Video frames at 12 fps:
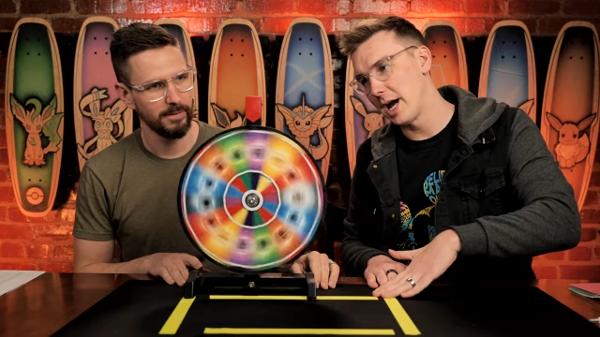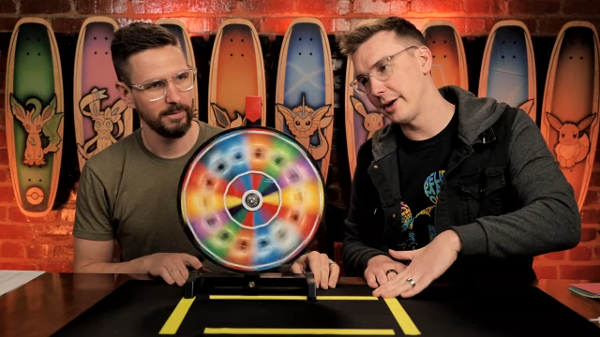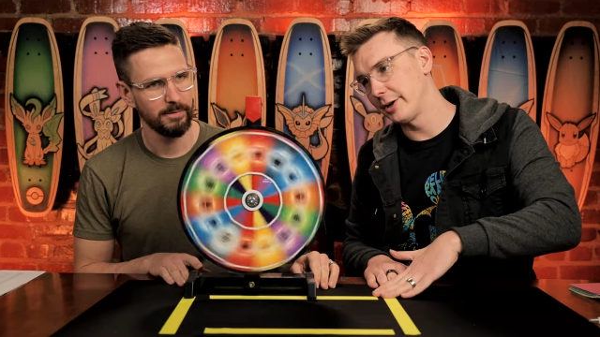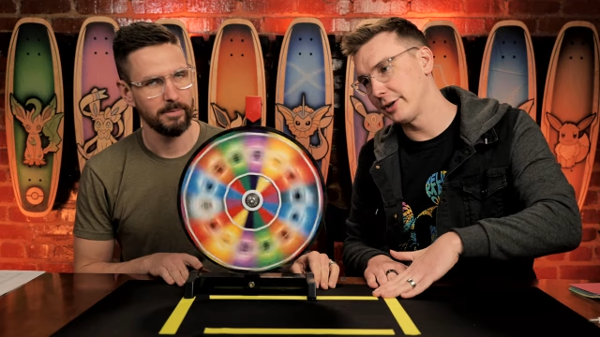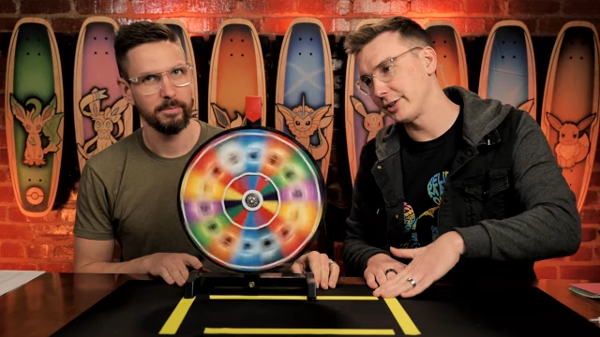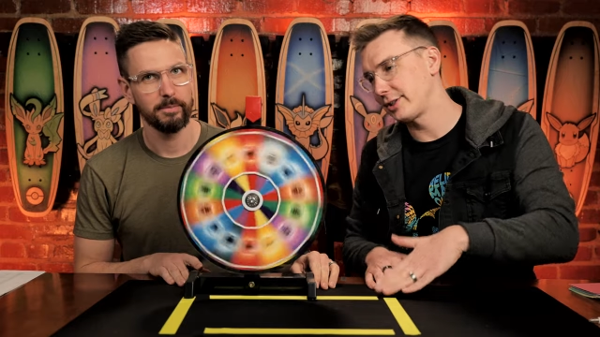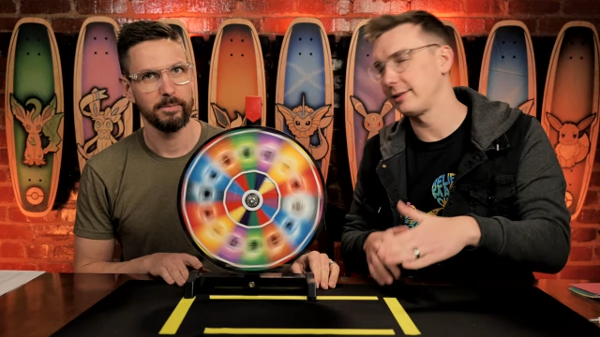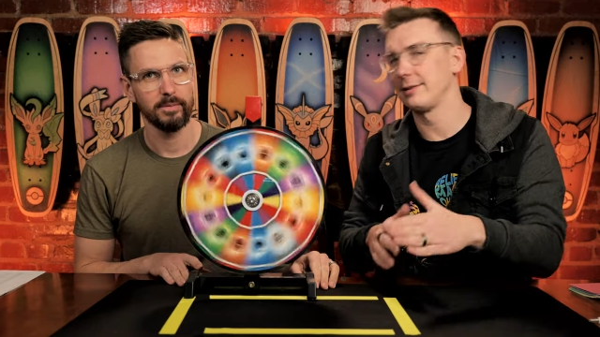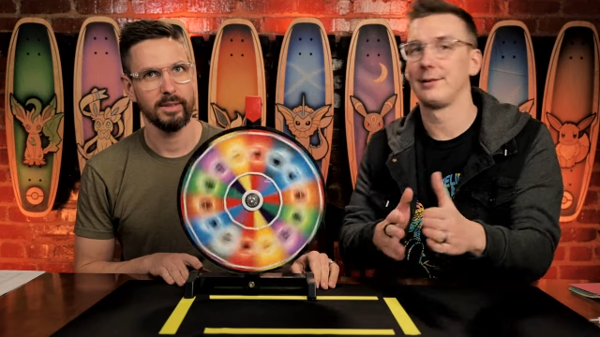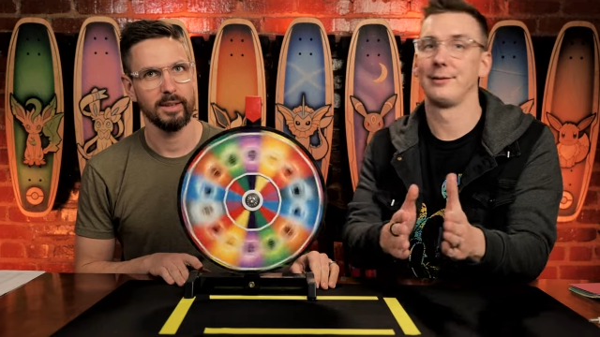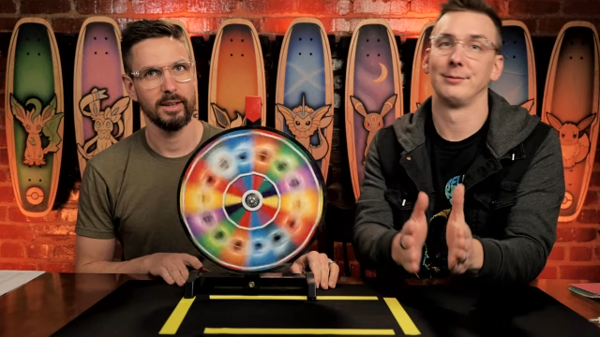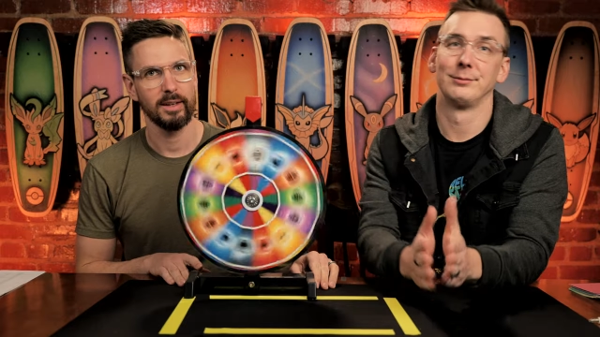
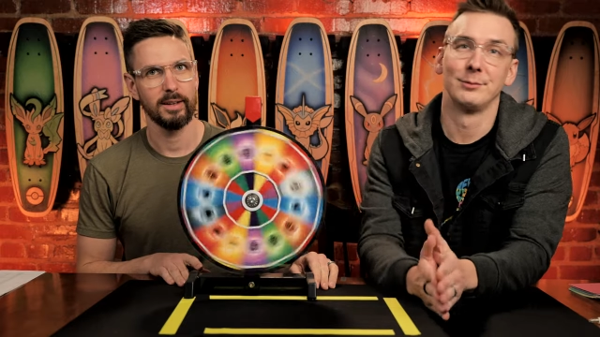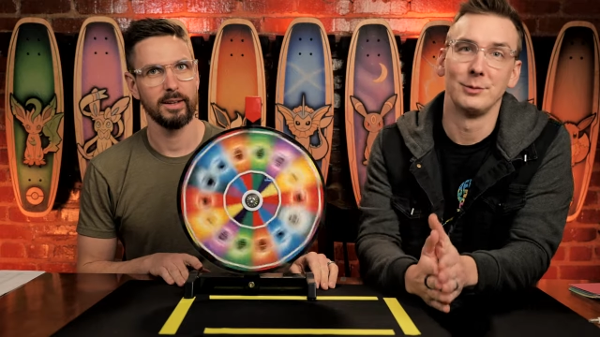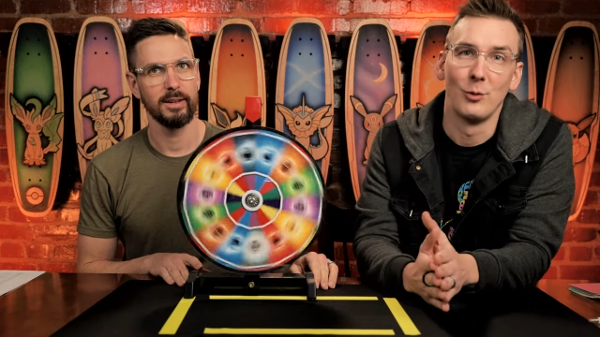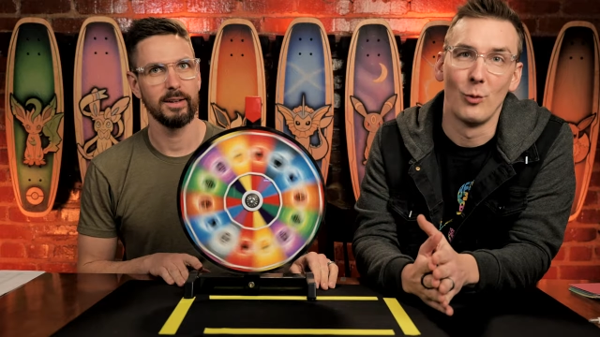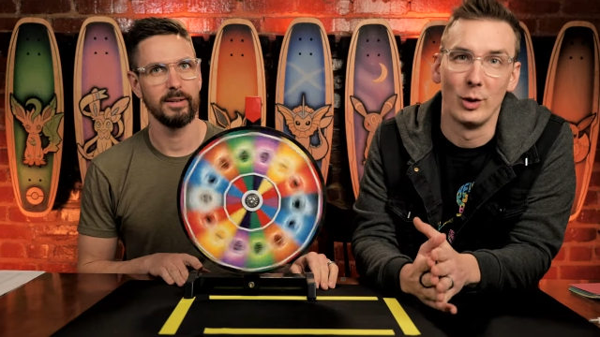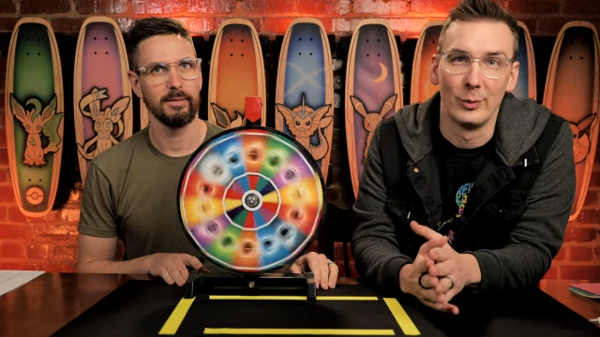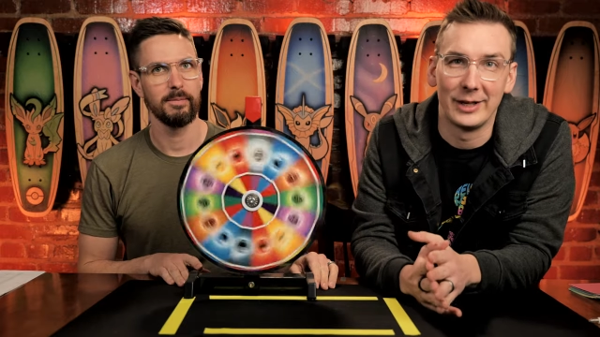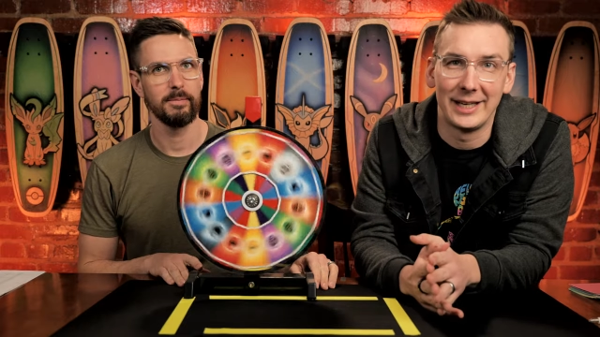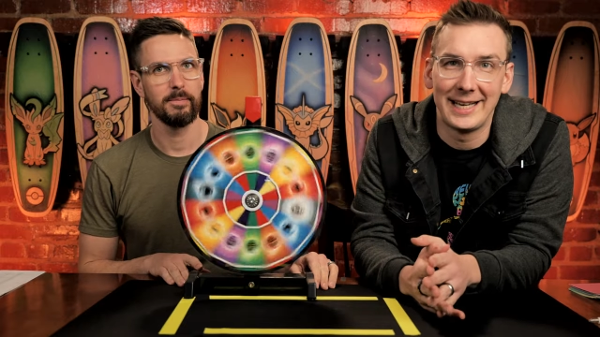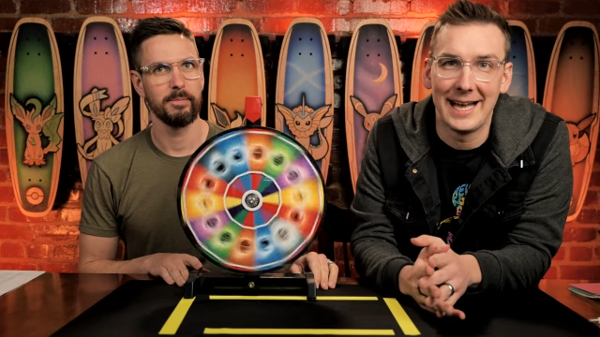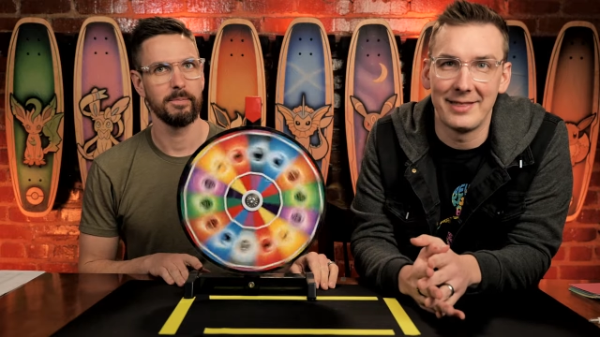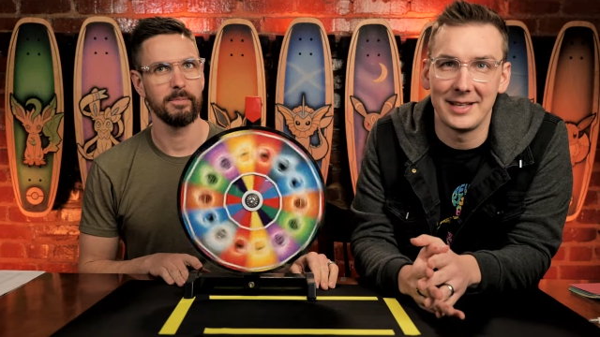Speaker 1: honors. What are we
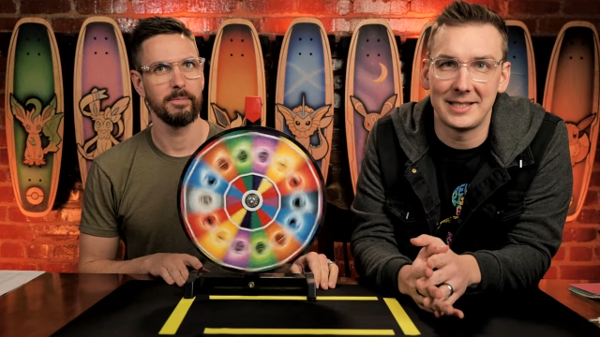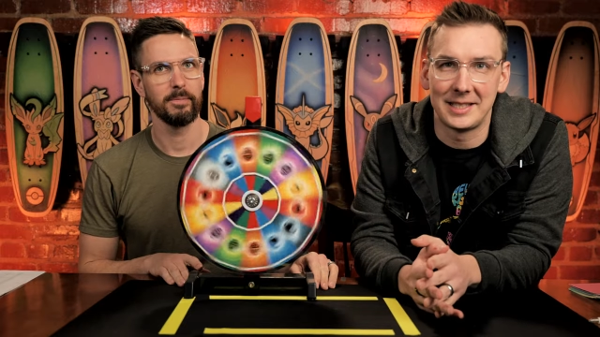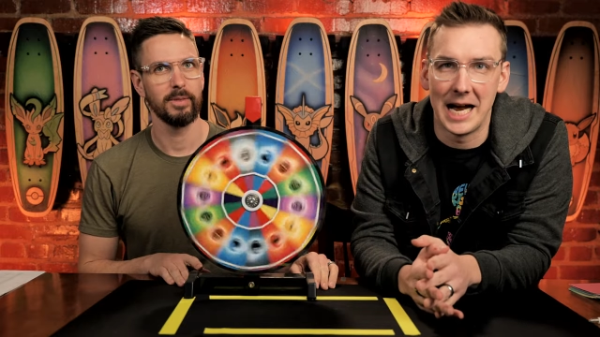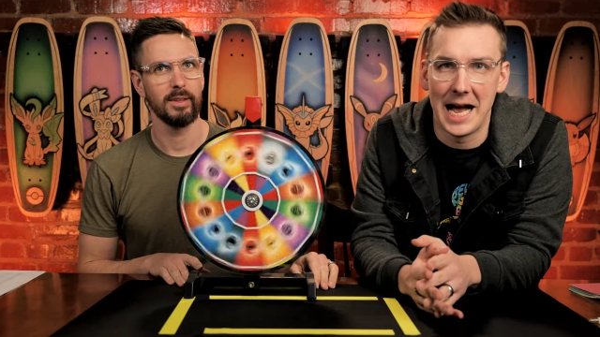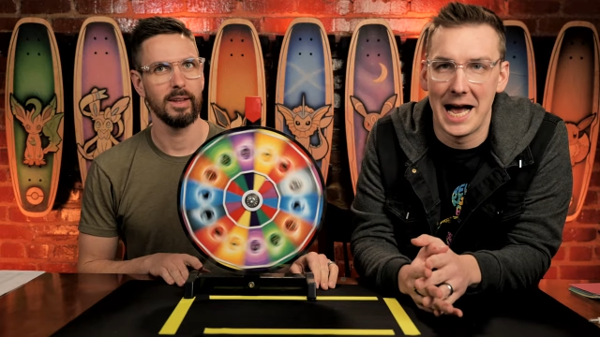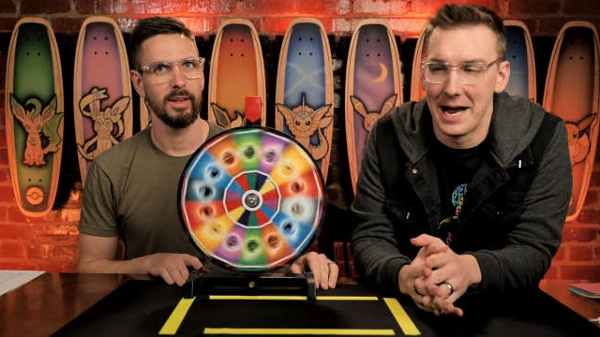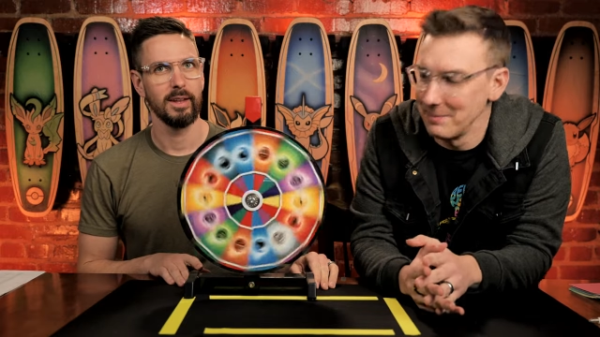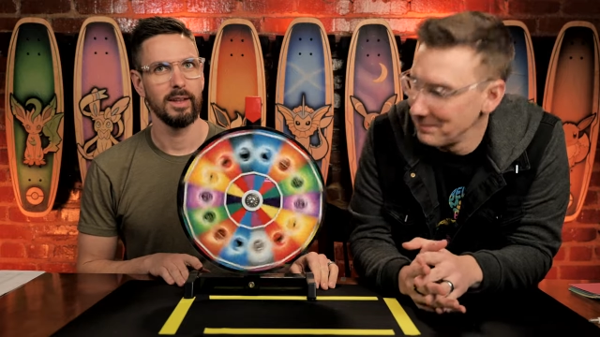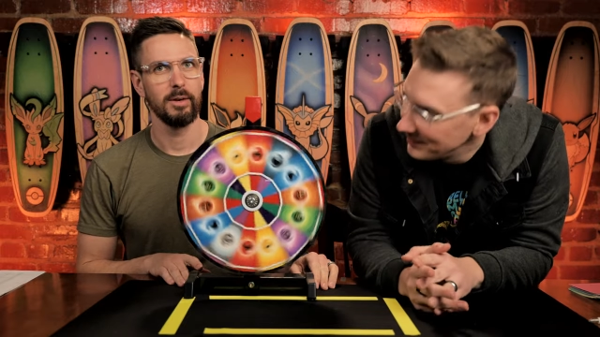gonna get this time?